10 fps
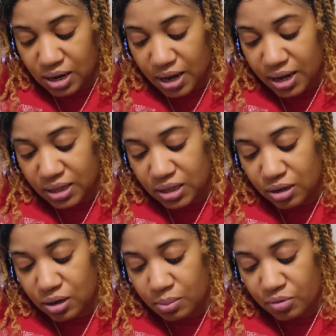I got
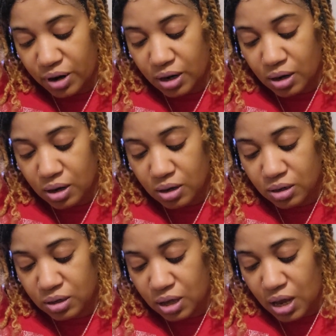their Moringa
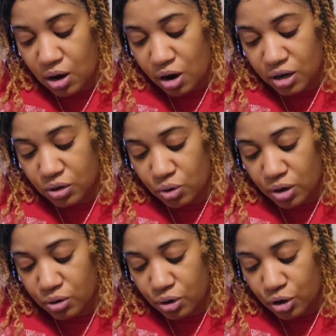and Argan
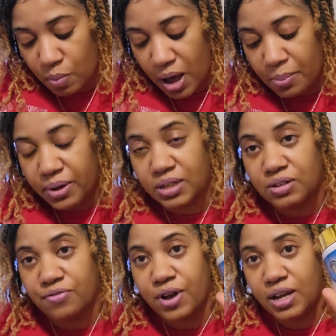Oil Curl Popping
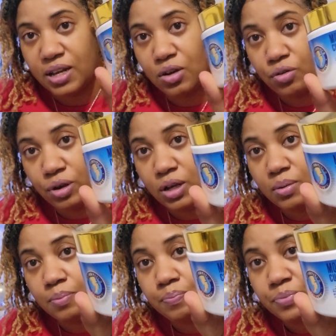Defining
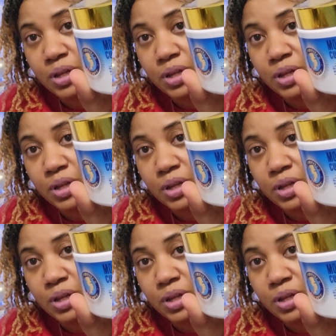Cream.